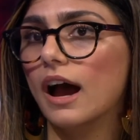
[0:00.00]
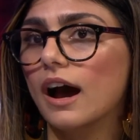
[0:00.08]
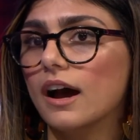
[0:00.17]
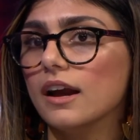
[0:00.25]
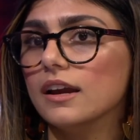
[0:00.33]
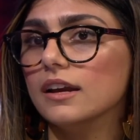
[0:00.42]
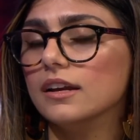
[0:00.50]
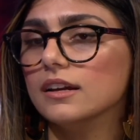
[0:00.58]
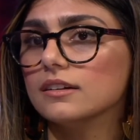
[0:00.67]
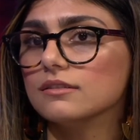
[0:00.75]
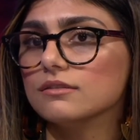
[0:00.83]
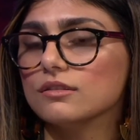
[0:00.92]

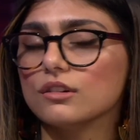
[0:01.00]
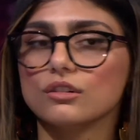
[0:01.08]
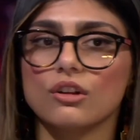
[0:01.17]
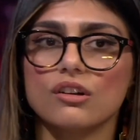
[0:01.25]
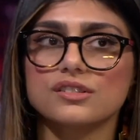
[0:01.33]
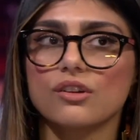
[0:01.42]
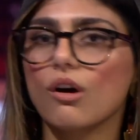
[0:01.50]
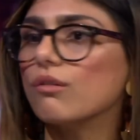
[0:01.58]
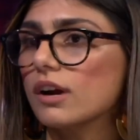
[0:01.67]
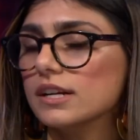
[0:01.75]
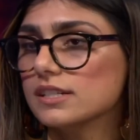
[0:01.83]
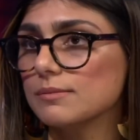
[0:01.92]
I lost all
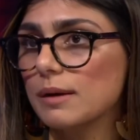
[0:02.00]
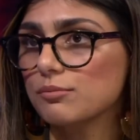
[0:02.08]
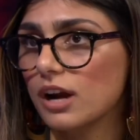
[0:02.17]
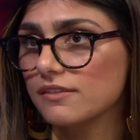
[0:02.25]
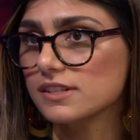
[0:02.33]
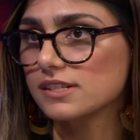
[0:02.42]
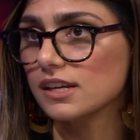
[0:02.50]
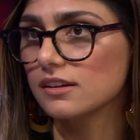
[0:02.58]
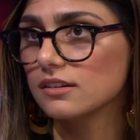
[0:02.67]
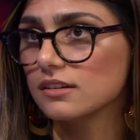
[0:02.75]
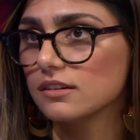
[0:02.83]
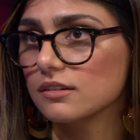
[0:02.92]
right to my
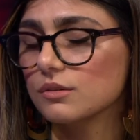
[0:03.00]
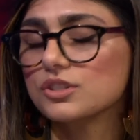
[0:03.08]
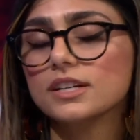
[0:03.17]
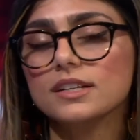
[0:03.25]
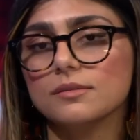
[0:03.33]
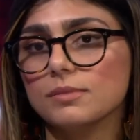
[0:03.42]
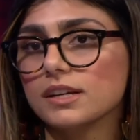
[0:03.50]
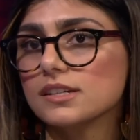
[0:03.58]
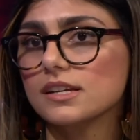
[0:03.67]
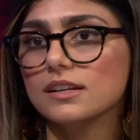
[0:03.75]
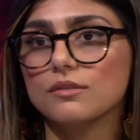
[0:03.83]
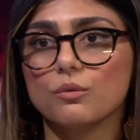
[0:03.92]
privacy, which I did,
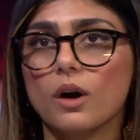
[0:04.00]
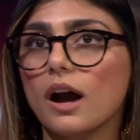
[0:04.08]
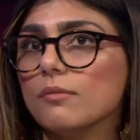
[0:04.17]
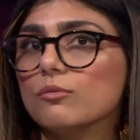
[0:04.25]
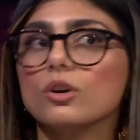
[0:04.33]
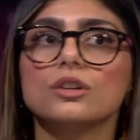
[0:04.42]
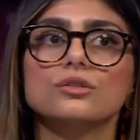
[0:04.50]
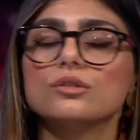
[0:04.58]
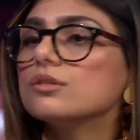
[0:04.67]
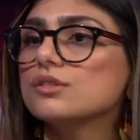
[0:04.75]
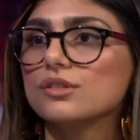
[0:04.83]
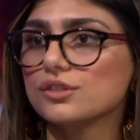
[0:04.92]
because I'm one
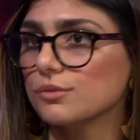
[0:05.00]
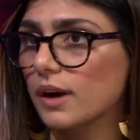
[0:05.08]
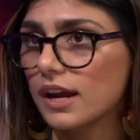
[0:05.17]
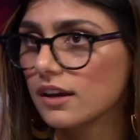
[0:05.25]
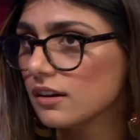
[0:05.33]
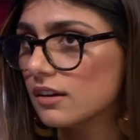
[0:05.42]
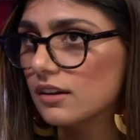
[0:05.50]
Google search away.